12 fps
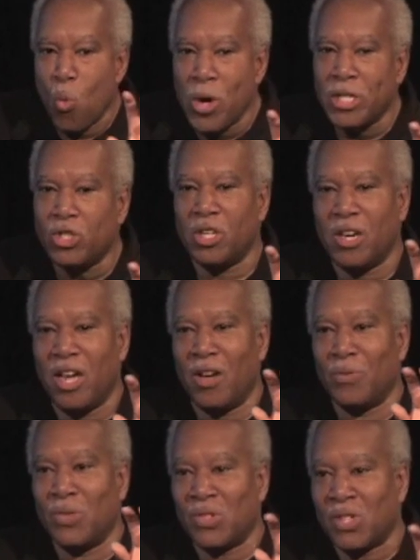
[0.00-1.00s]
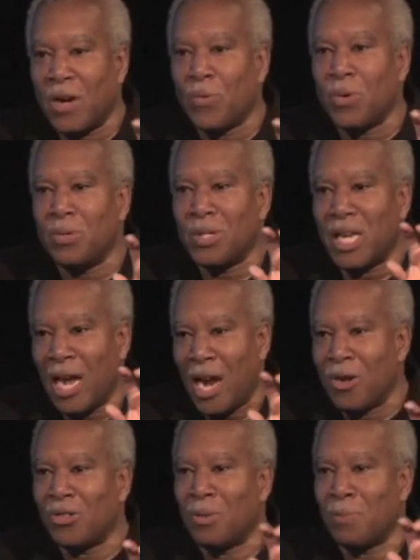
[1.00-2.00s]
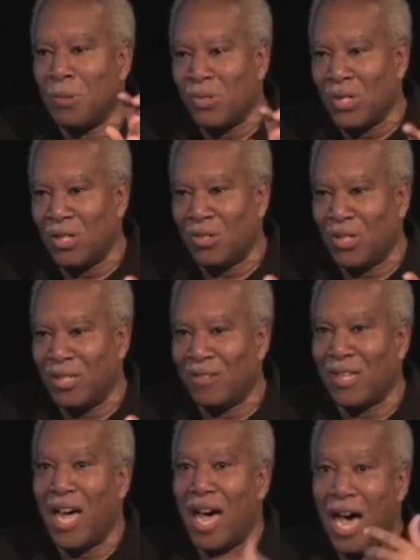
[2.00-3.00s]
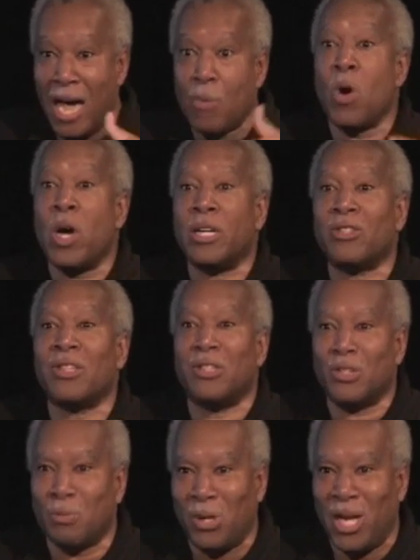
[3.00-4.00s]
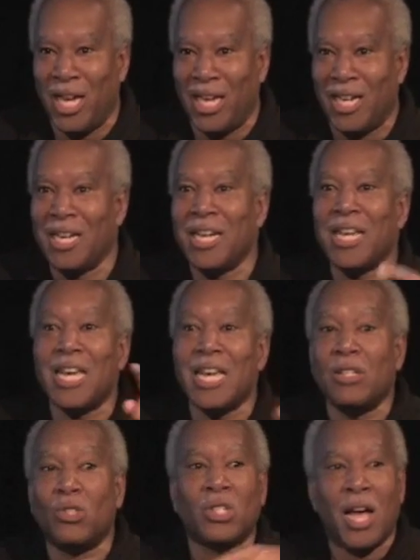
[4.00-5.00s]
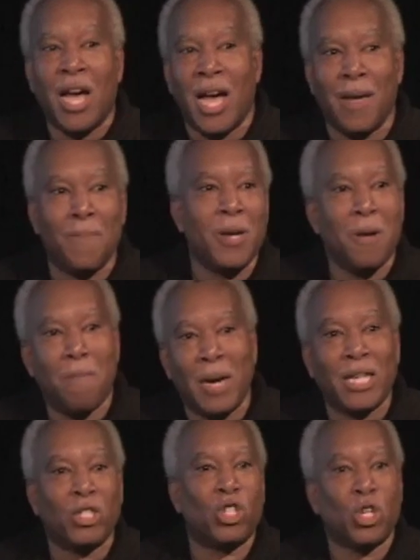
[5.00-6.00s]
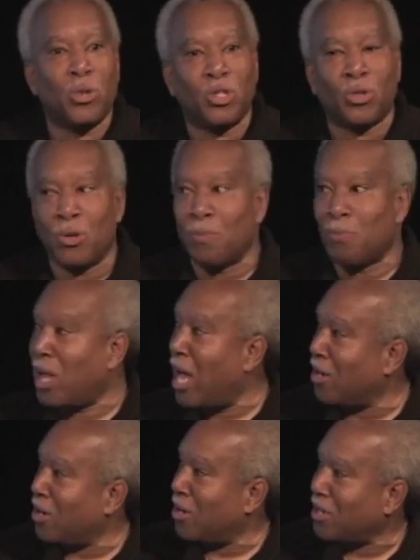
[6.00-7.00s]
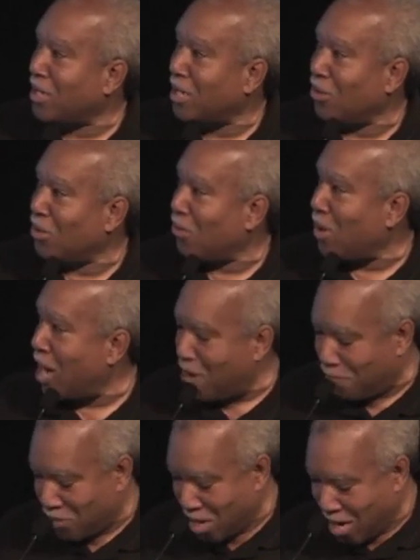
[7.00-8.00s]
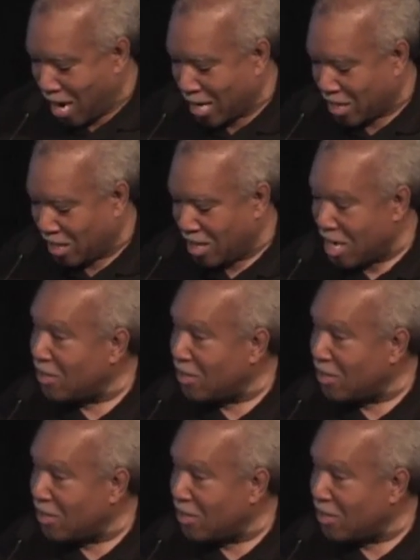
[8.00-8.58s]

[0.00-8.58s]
which of several character positions I wanted to display each time my zoetrope platter goes around. I could